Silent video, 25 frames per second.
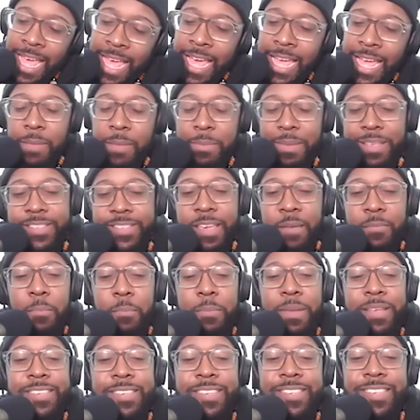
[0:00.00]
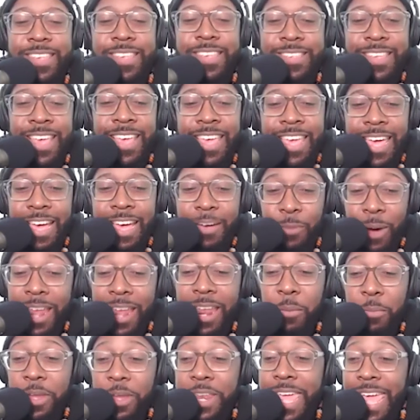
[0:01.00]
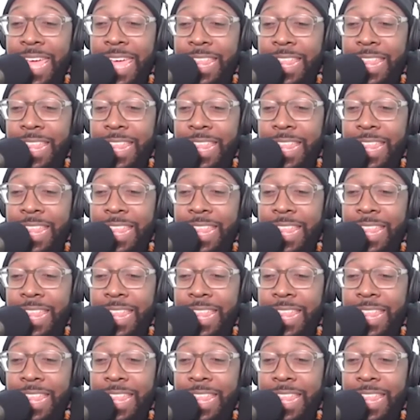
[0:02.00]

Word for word: Let me check my messages while I'm on here.